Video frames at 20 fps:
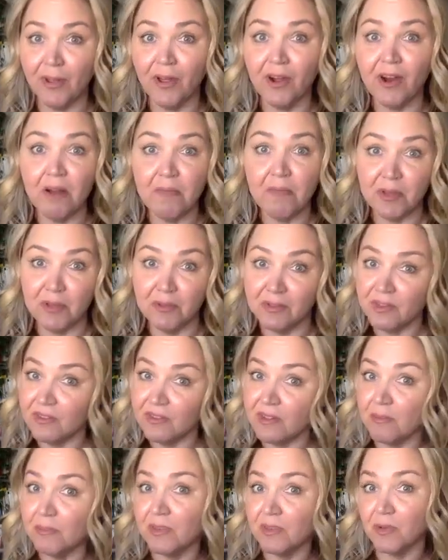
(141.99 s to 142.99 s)
Our immune
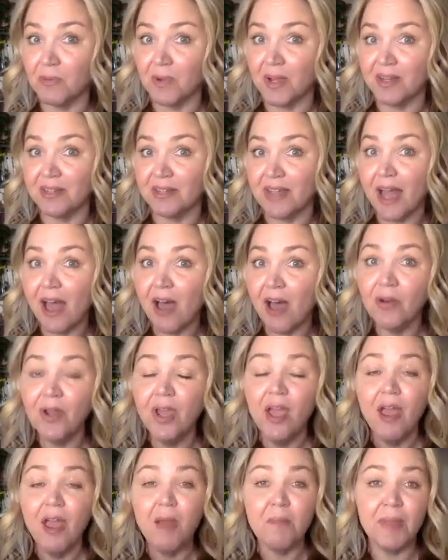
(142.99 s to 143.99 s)
systems are run down
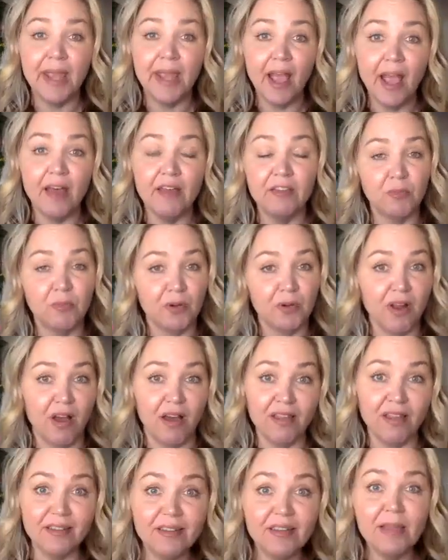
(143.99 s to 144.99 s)
because we're
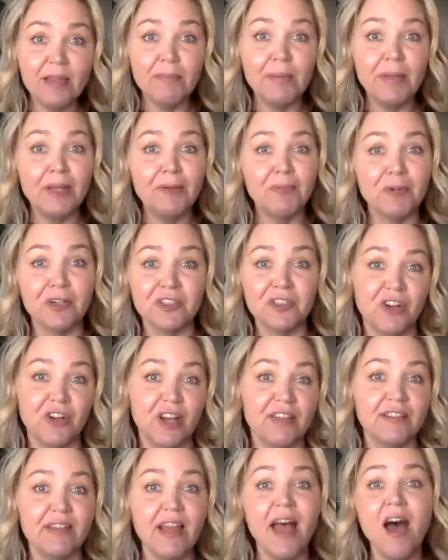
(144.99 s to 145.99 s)
not sleeping, we're
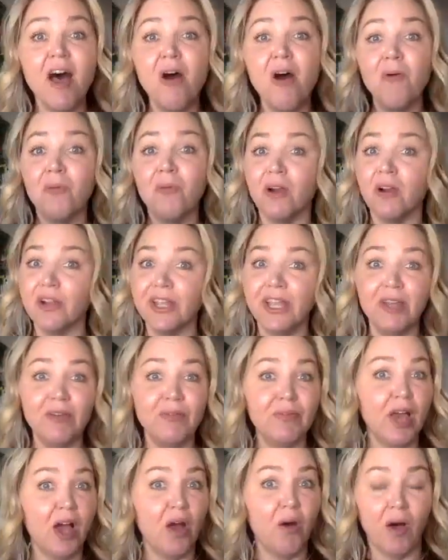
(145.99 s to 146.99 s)
stressed out, we're,
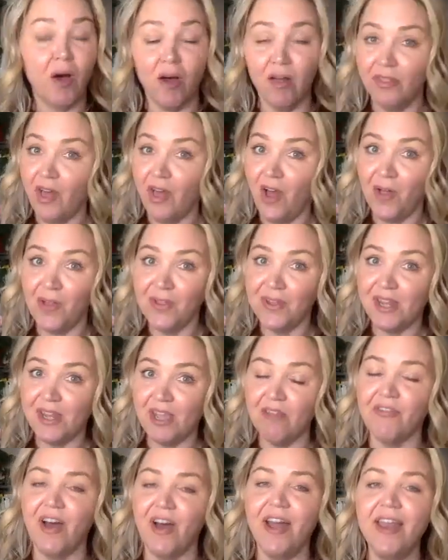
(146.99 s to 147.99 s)
all the holiday
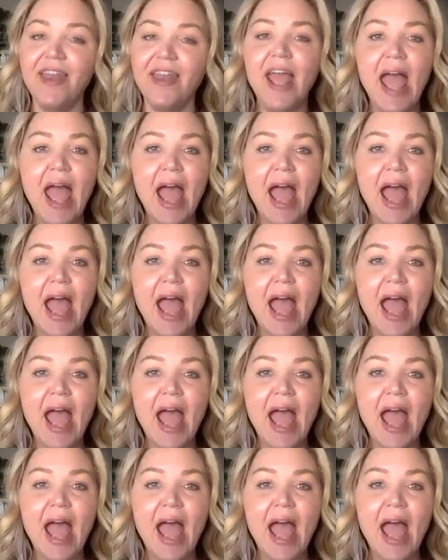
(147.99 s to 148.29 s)
fun.